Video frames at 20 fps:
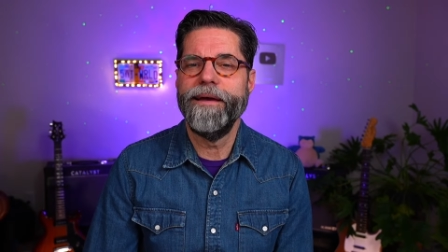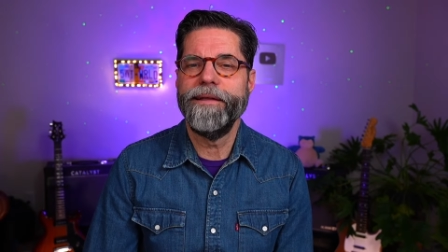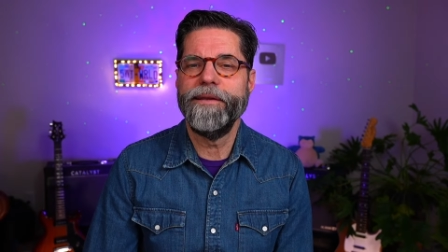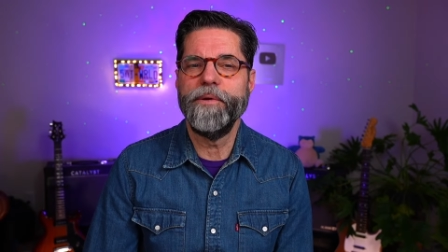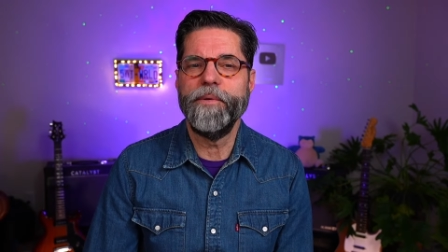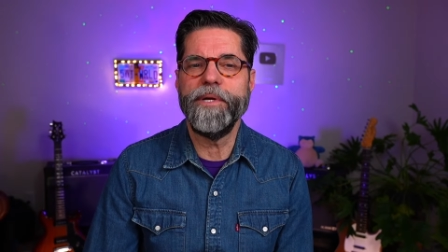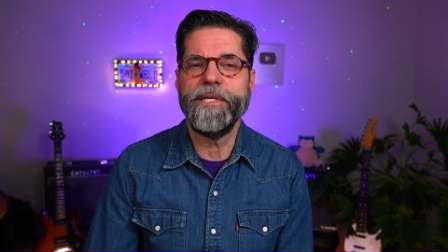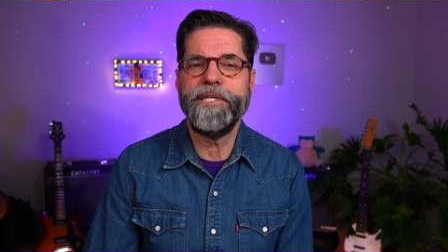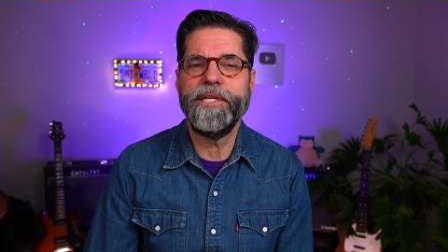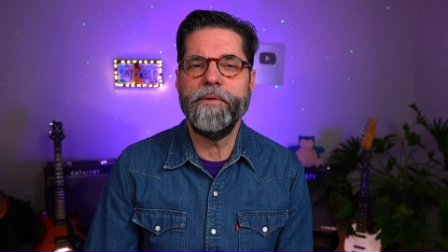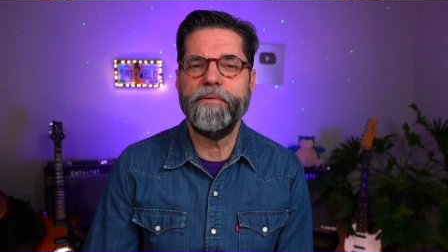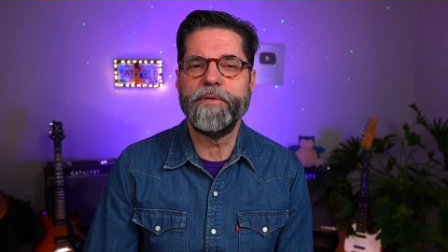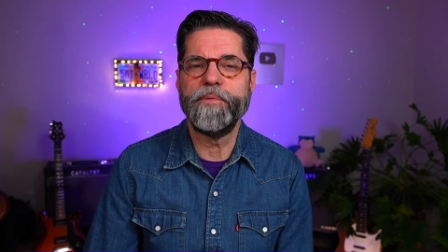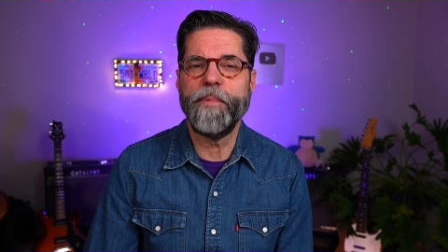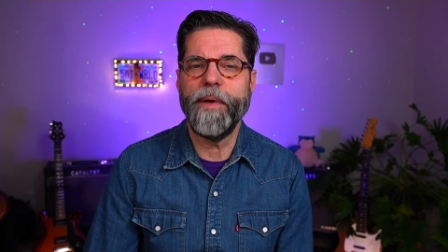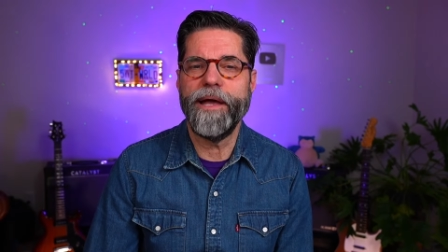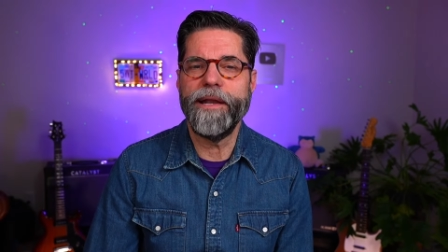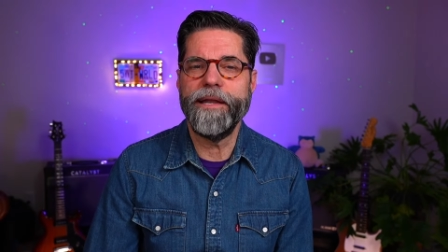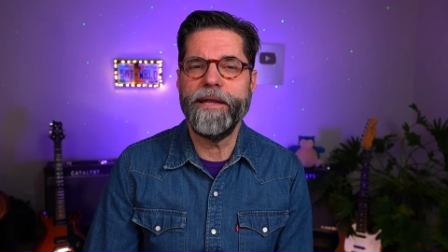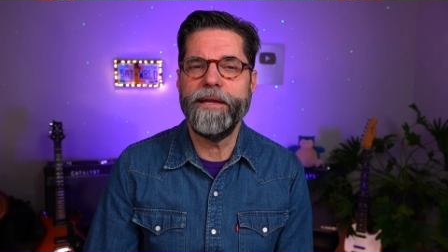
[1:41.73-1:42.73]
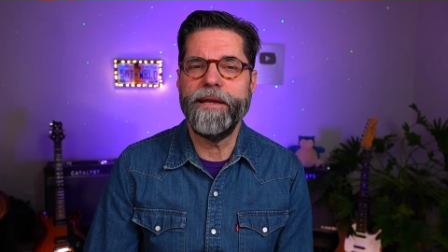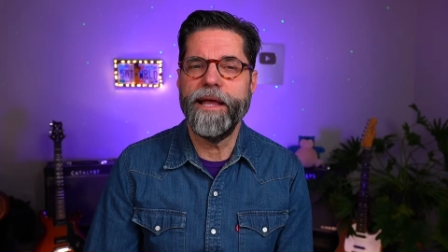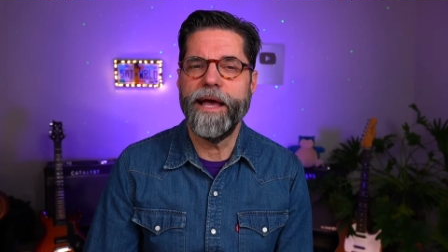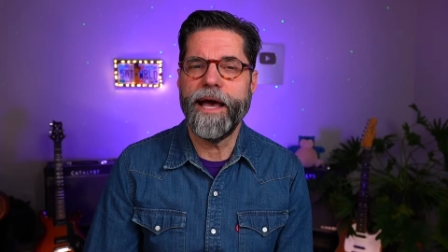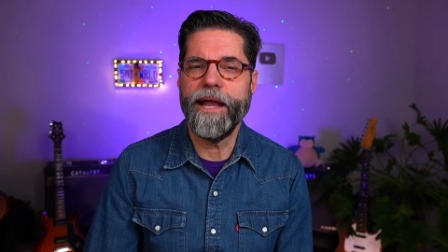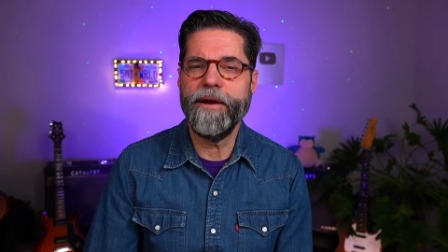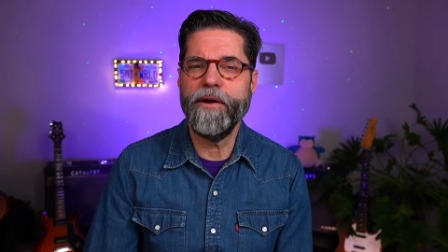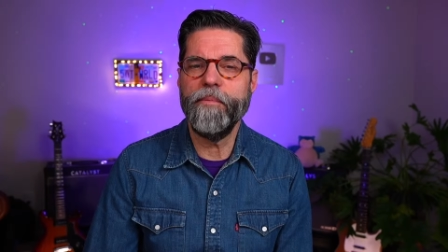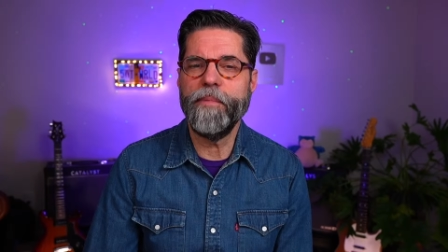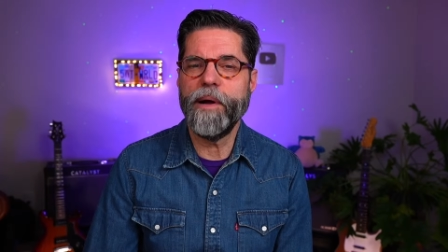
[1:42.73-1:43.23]
To which he responded,
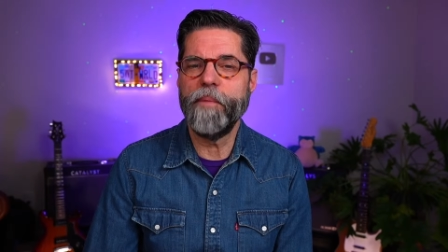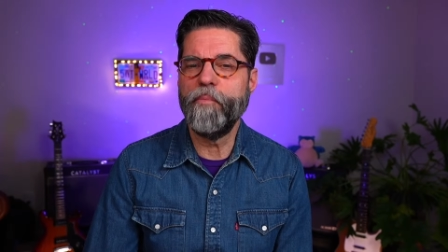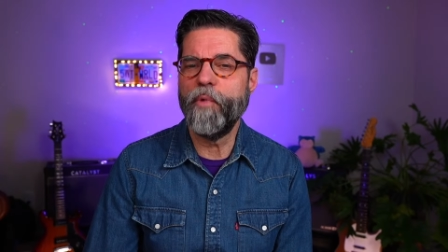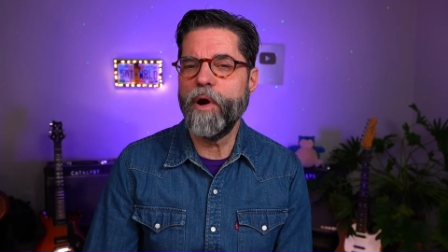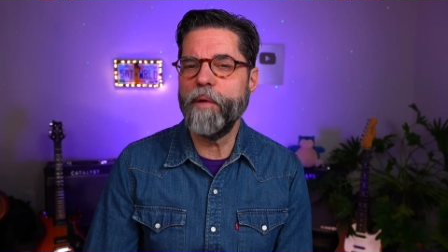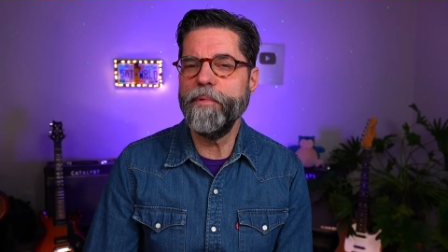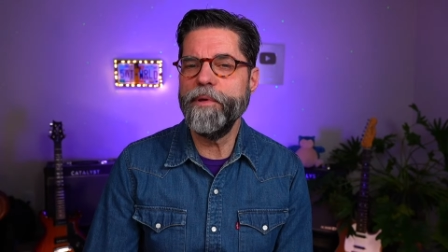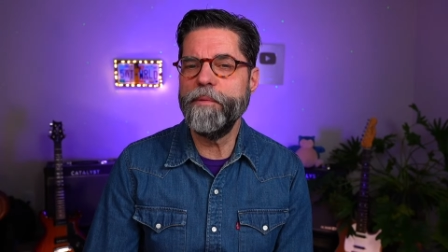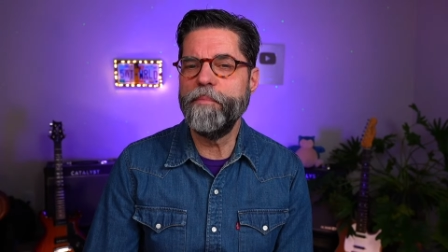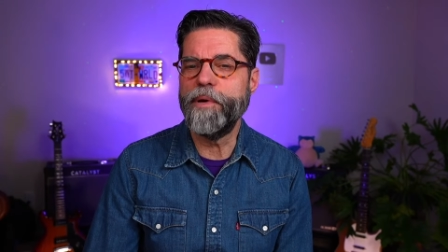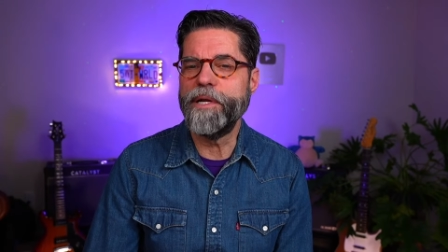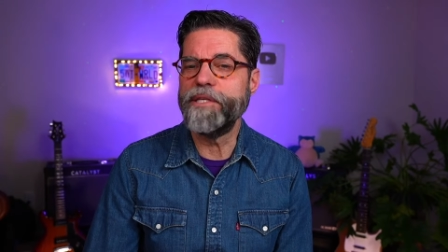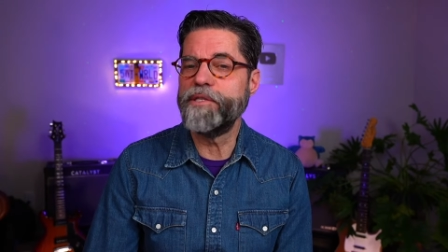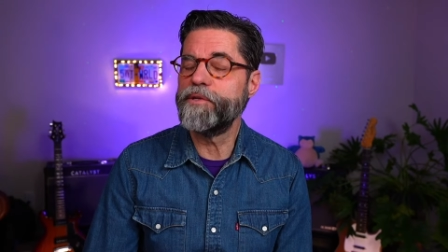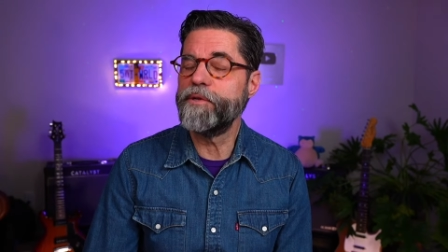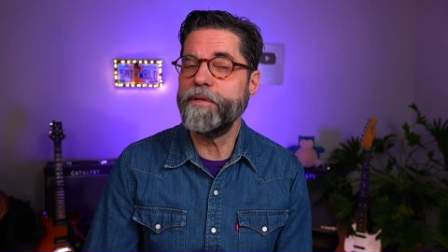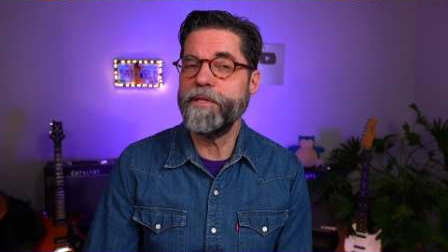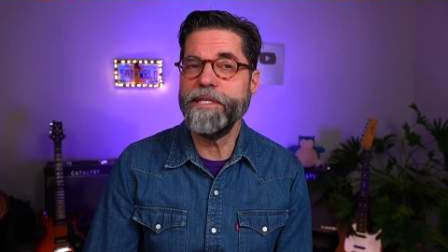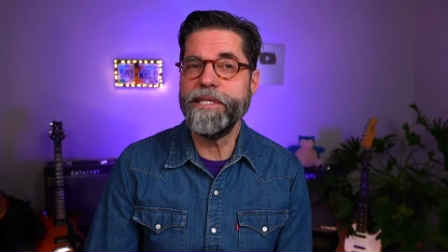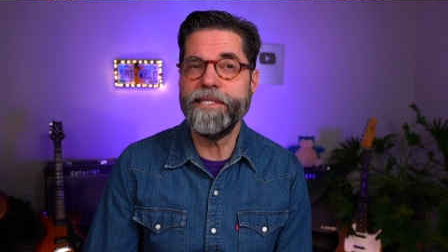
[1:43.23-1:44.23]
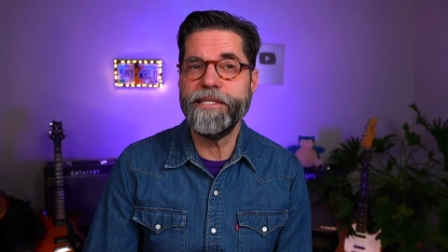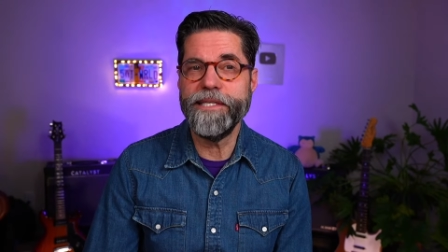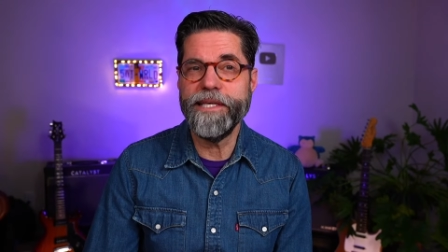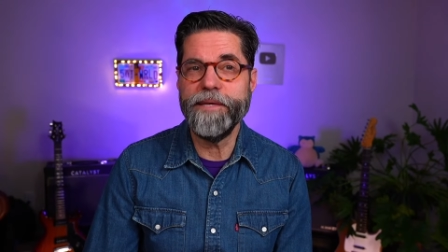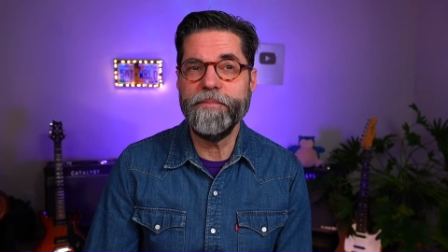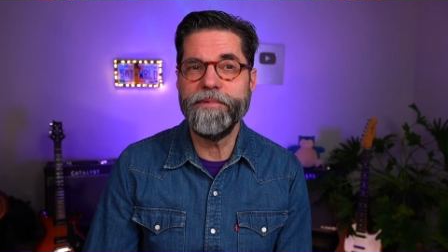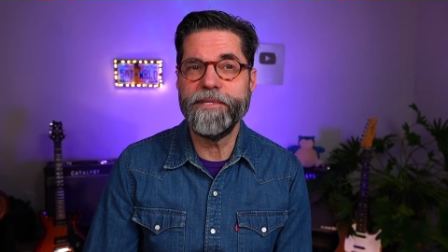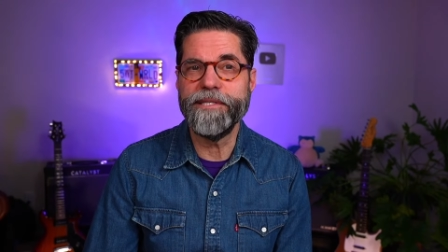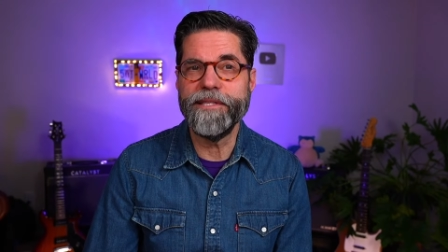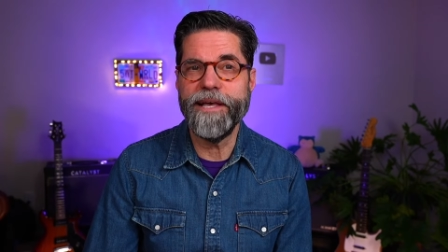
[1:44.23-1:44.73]
I don't know about morbid, but it certainly
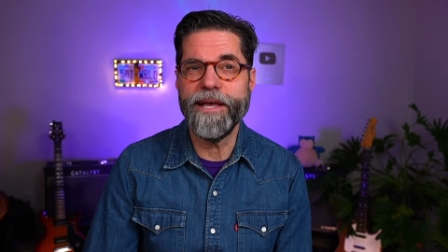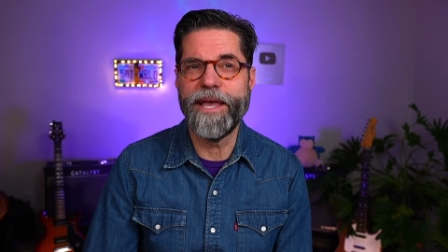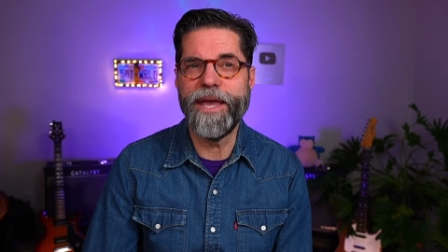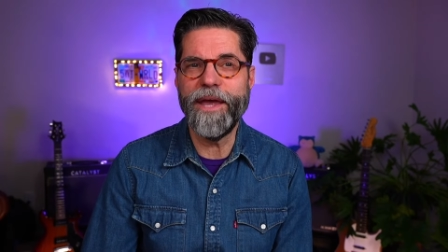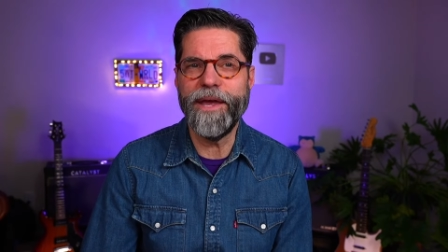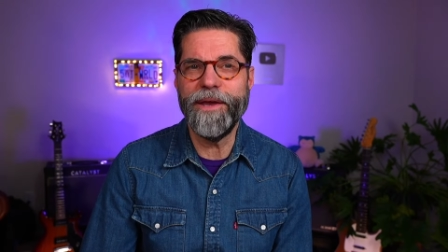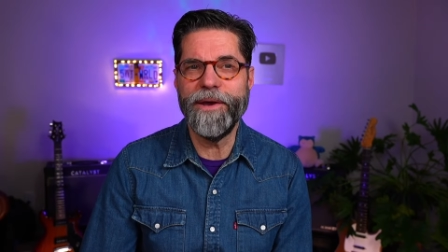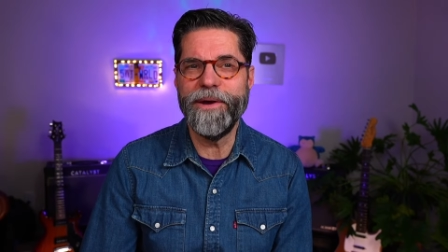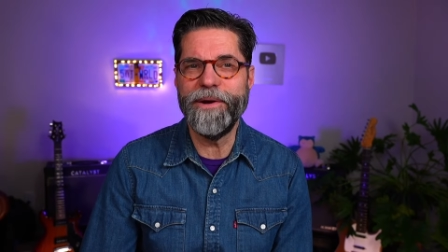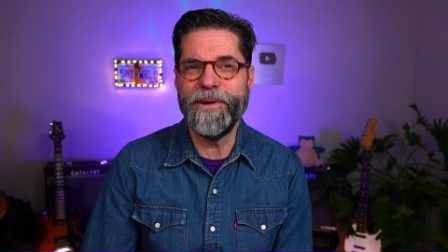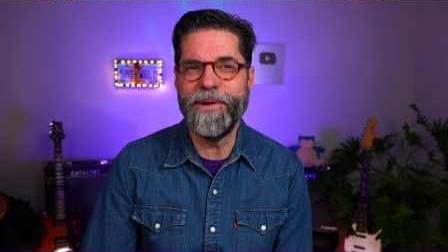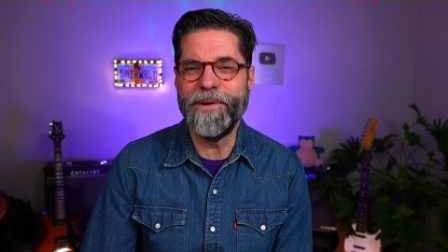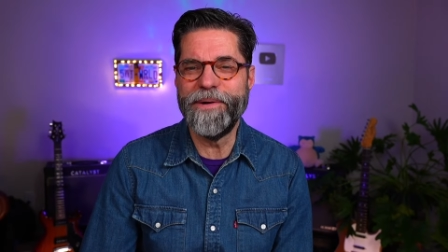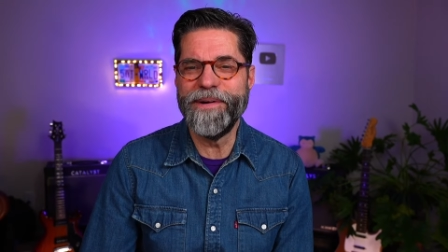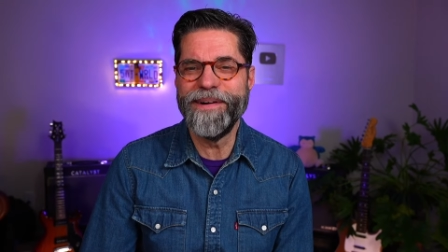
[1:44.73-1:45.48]
seems like you.